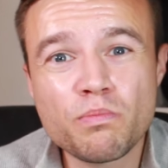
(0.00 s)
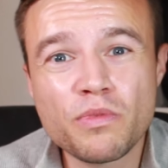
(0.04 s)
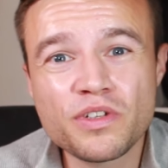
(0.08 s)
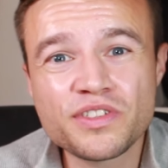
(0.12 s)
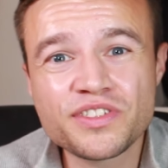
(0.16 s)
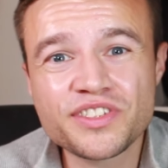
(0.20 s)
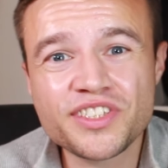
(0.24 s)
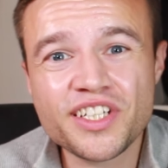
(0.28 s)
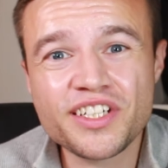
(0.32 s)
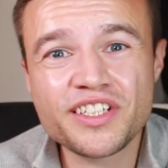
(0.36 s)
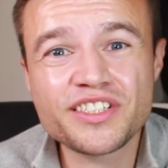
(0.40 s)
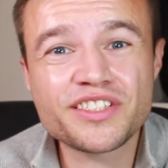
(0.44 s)

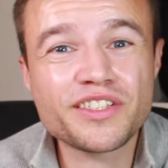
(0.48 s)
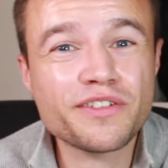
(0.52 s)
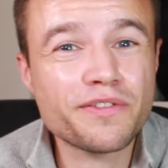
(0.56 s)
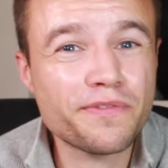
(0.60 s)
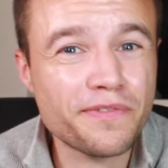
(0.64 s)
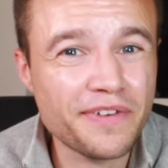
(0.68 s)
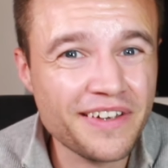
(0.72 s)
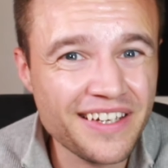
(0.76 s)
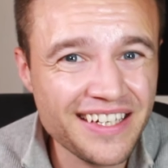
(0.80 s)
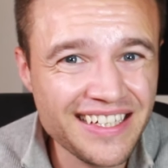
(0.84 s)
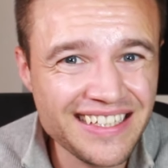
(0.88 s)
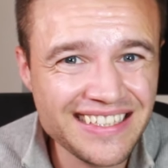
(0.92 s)
Monzo's
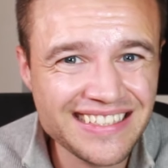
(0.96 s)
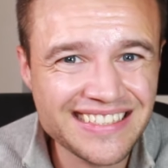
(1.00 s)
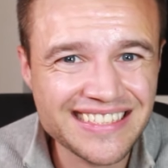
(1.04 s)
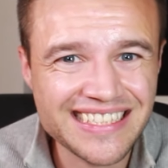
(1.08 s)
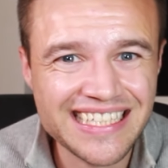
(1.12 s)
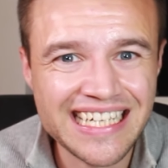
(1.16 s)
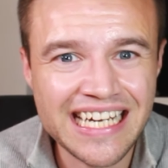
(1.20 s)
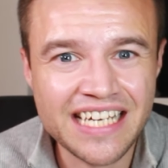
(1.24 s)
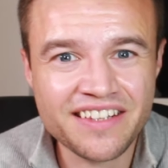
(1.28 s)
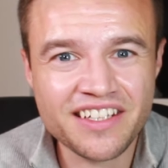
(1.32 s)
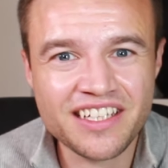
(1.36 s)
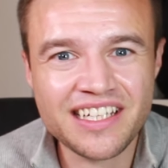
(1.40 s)

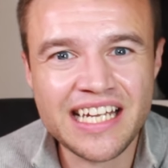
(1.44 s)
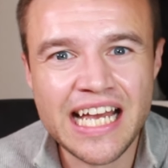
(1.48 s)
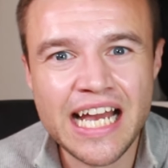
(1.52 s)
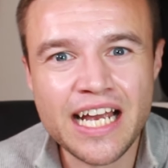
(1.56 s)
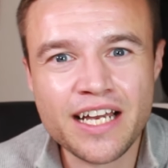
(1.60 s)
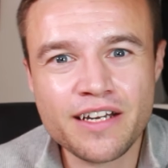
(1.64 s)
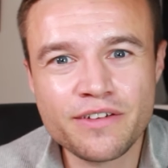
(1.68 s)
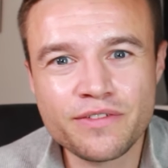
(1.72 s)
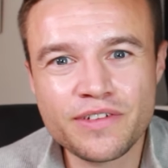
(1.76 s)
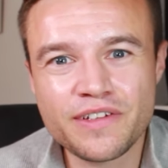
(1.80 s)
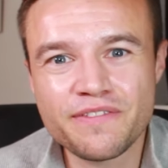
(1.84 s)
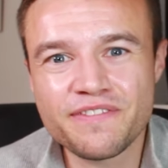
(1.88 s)
fees and the
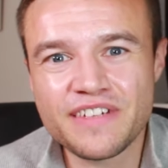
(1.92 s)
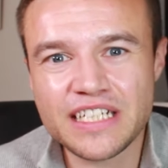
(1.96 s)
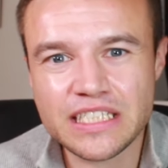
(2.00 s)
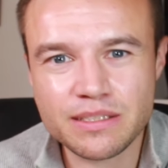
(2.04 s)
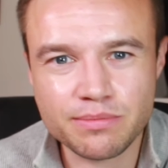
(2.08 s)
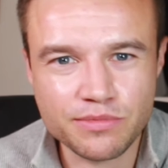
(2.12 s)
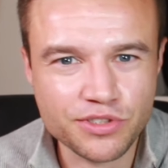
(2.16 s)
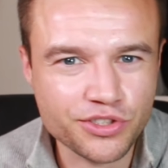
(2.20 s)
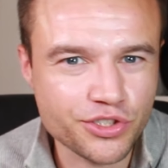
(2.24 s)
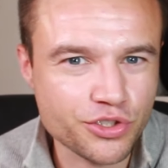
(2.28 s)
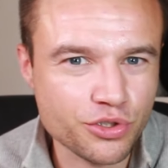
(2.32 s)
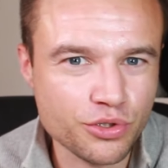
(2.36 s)
lack of
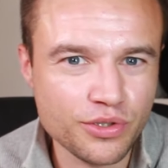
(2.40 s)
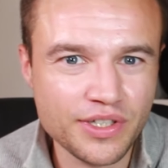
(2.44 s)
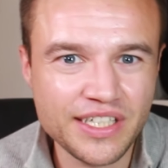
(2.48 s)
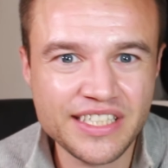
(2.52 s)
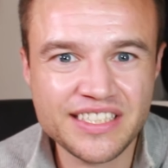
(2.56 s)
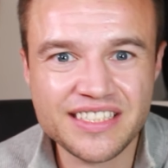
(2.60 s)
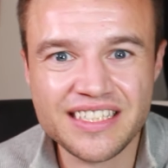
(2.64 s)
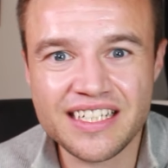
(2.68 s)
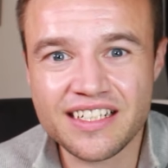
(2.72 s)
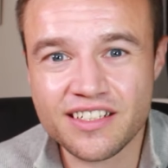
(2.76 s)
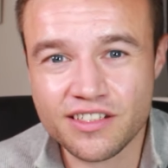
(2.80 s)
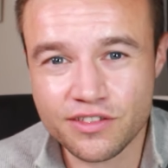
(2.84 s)
investment
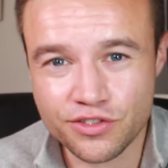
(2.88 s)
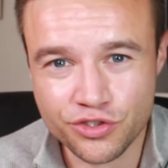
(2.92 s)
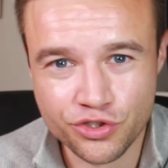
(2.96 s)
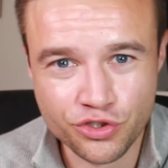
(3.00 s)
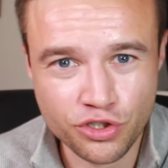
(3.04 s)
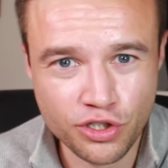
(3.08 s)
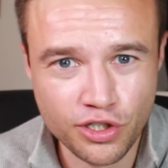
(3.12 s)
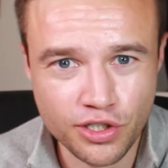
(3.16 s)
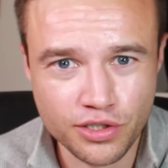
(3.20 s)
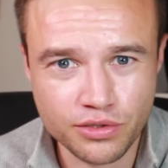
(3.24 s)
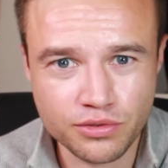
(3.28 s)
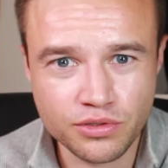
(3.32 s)
choice and
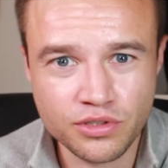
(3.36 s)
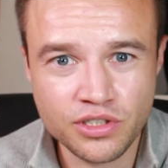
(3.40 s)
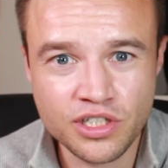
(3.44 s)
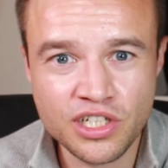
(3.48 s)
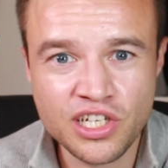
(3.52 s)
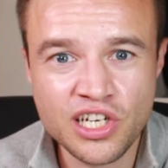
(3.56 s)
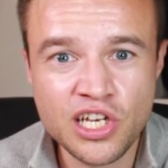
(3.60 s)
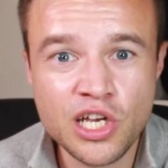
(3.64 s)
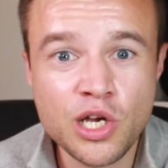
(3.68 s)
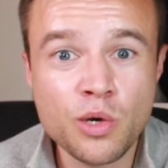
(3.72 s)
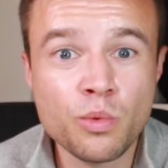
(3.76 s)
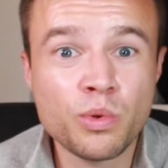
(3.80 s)
control
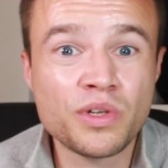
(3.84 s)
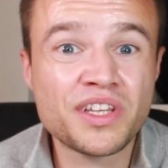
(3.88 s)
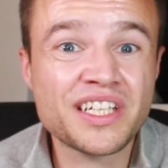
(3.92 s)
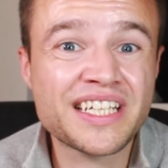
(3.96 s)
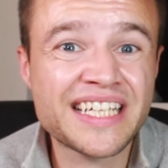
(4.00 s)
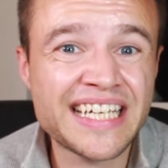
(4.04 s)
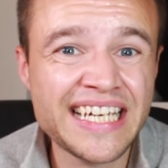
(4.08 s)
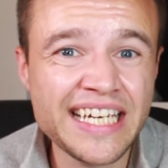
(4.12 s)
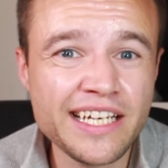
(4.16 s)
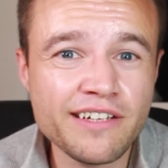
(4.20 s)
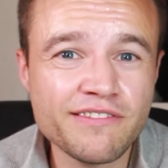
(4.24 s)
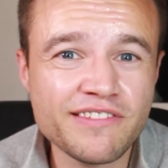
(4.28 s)
were the
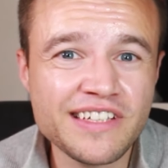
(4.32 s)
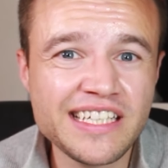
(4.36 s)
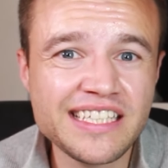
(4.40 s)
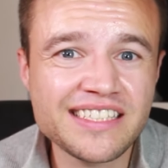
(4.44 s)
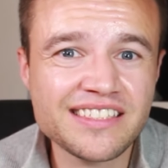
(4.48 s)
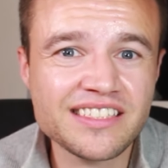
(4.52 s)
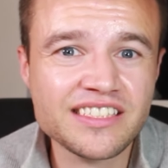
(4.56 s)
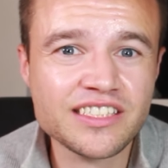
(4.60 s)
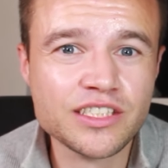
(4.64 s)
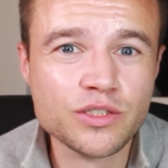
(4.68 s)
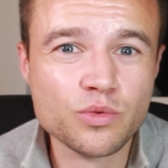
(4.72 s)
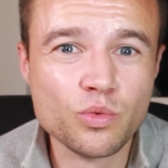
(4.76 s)
key
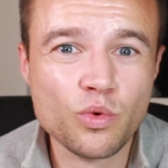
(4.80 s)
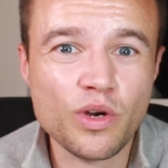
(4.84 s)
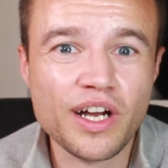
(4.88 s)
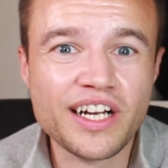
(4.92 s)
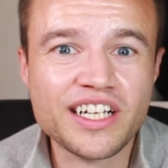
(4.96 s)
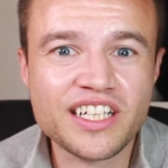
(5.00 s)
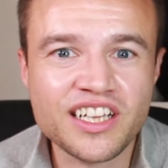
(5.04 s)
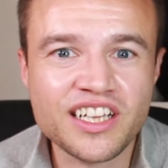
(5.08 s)
reasons why I